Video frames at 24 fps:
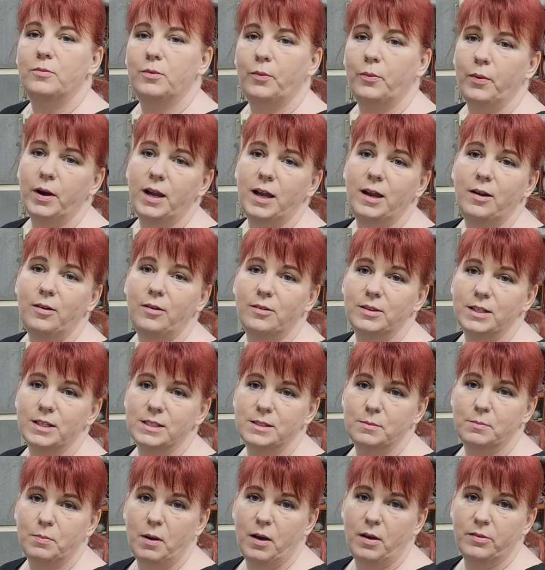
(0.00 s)
We're working on
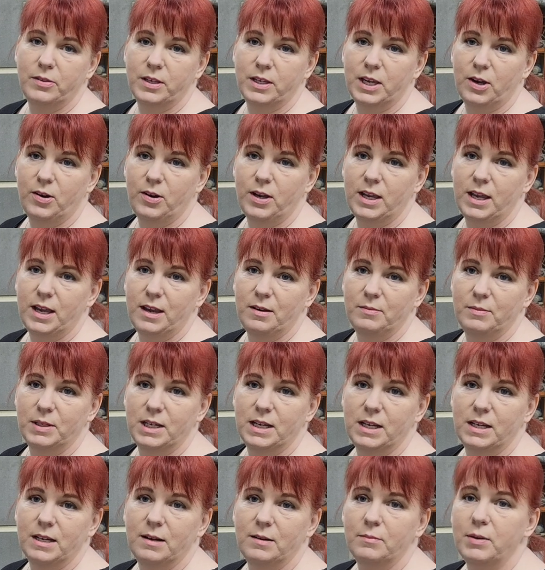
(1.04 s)
this Apothecary
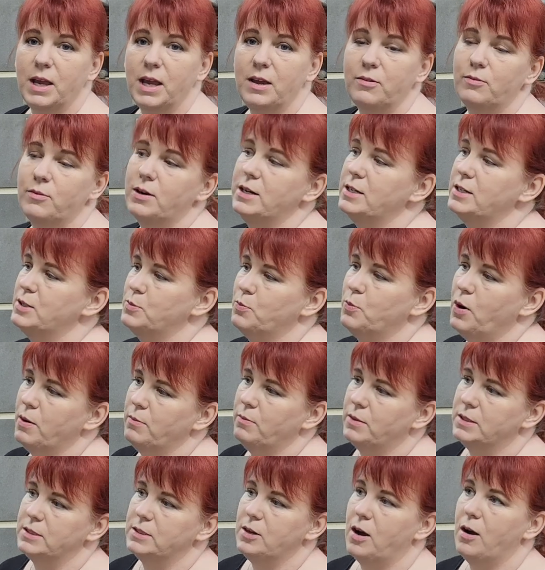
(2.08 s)
cabinet, and I'm getting ready to
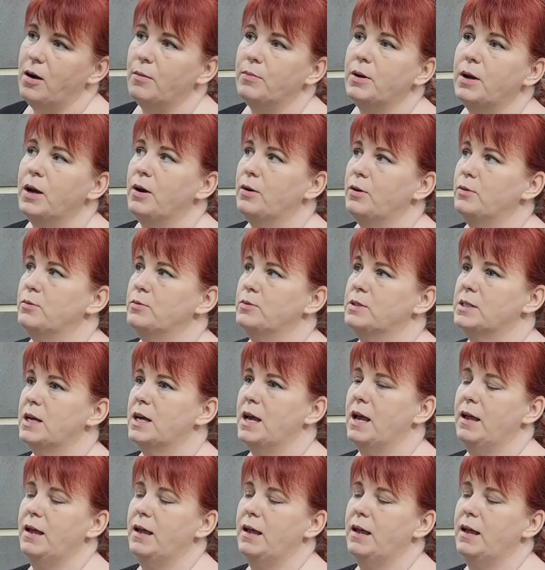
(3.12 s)
spray my top coat,